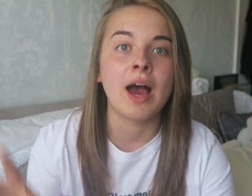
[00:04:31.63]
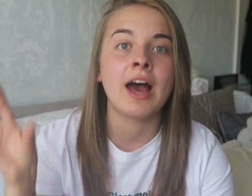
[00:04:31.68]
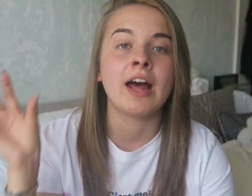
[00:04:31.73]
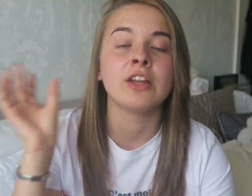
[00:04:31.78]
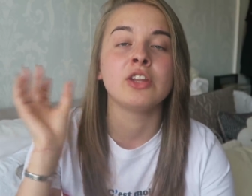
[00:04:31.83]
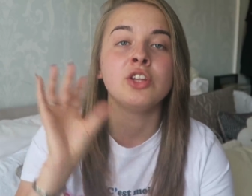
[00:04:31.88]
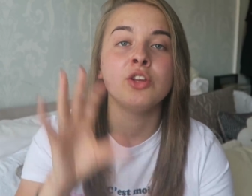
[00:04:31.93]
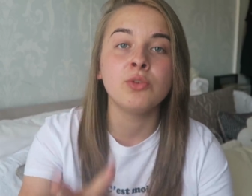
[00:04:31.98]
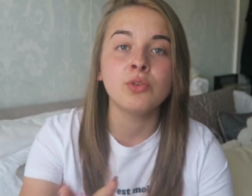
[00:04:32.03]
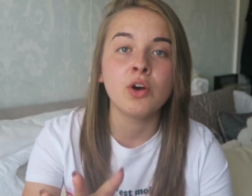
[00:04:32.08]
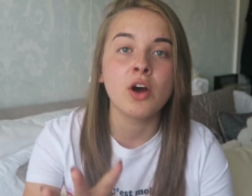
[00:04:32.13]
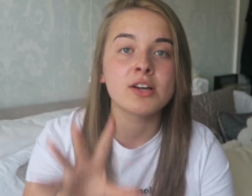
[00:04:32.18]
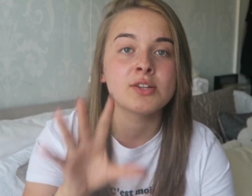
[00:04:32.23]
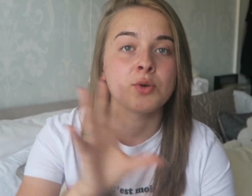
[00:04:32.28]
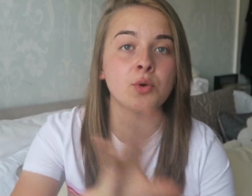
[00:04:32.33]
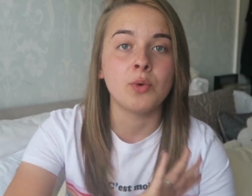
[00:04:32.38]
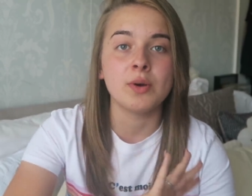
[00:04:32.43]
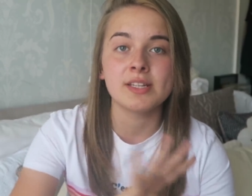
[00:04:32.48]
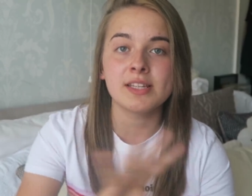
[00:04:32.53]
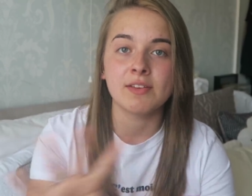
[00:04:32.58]
and you
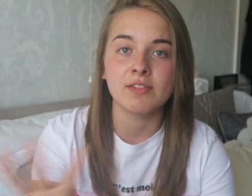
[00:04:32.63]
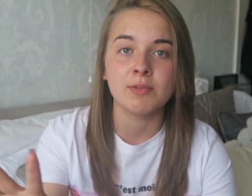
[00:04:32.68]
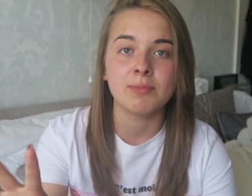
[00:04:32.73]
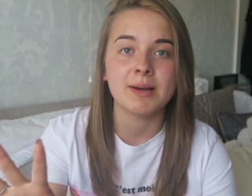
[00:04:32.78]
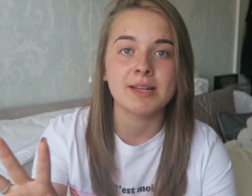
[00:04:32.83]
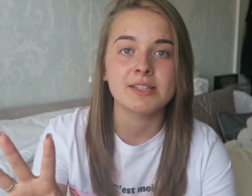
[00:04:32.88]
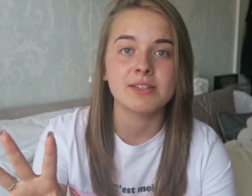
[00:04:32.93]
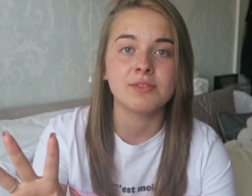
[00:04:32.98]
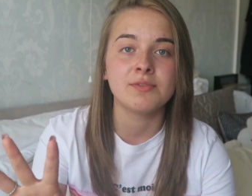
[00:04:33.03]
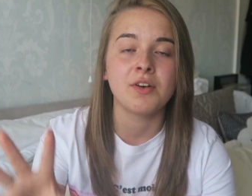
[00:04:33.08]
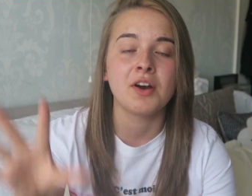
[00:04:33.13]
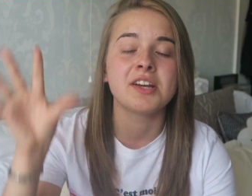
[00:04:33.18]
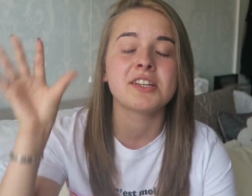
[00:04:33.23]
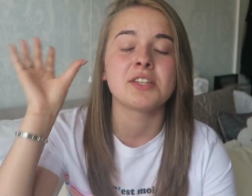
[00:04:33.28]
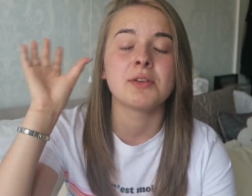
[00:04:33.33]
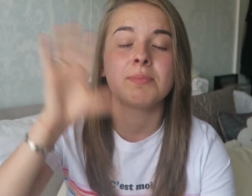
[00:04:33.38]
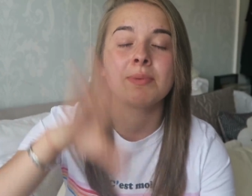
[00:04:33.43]
guys always give the best advice.